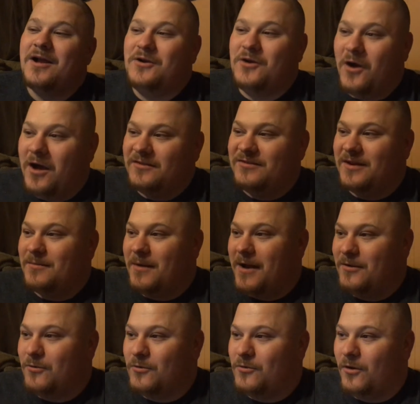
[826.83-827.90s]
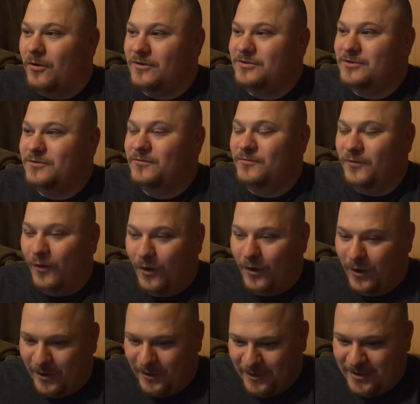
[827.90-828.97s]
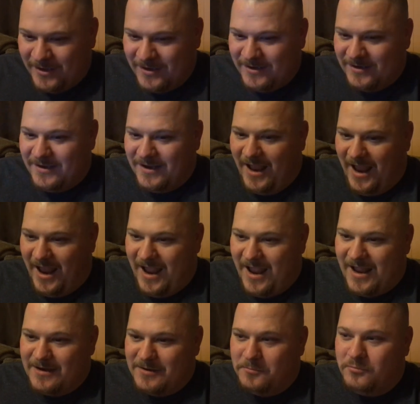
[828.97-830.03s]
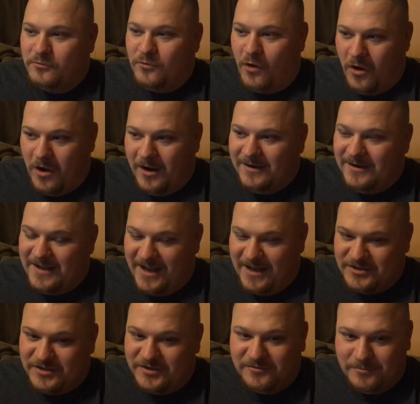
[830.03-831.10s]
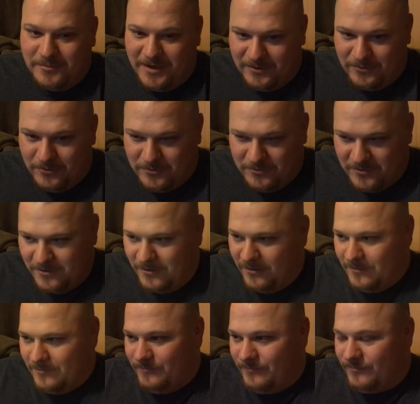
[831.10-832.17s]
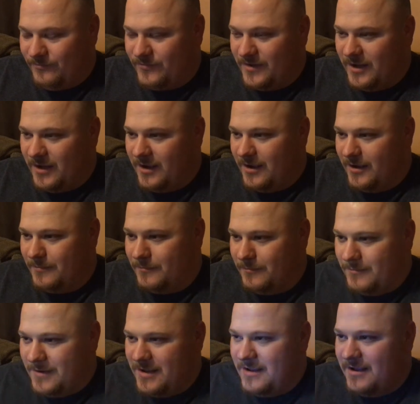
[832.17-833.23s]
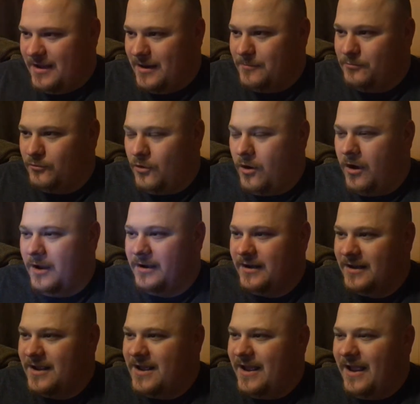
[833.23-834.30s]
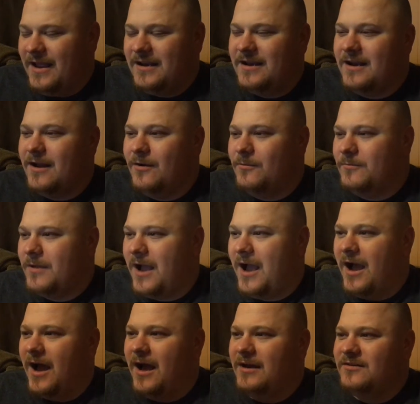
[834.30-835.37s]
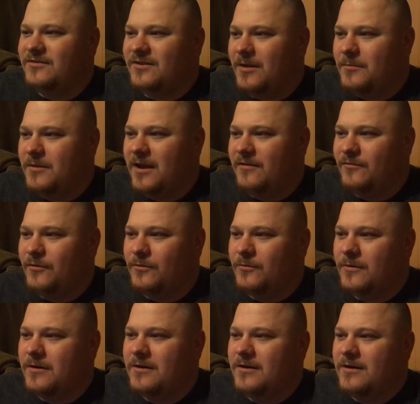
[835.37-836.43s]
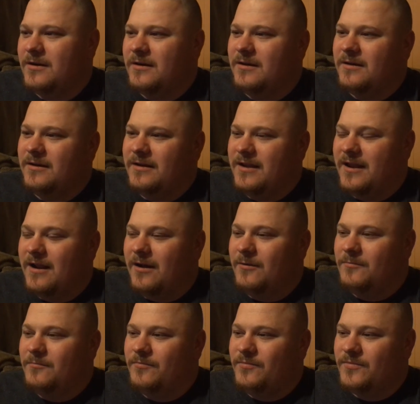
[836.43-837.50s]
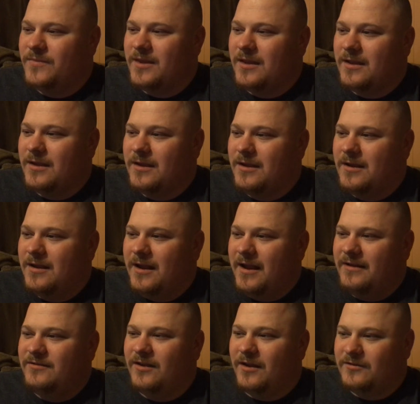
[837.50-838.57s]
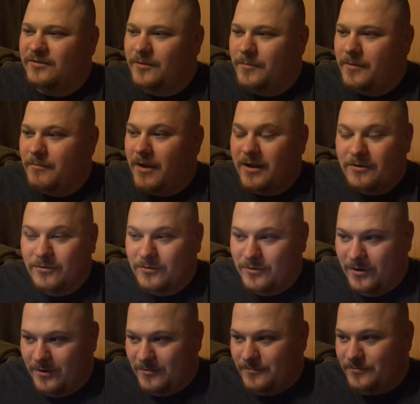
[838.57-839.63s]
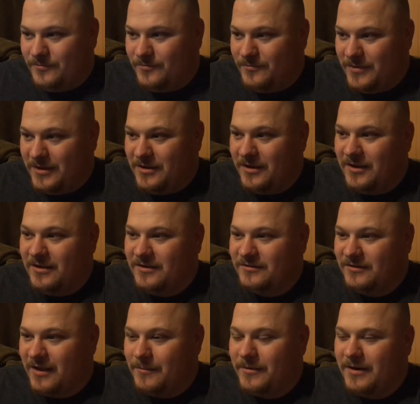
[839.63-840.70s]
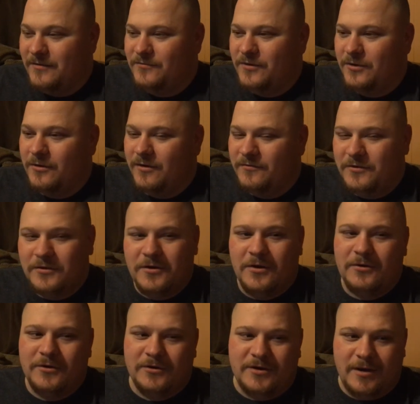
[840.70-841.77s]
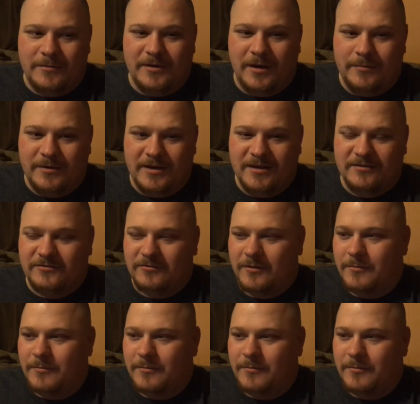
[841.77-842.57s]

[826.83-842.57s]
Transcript: causing Michael Cole to fall, and Braun catches Michael Cole. And Braun, and you know, on some level, you know, it sucks to be Michael Cole. Because, I mean, if you know your WWE history,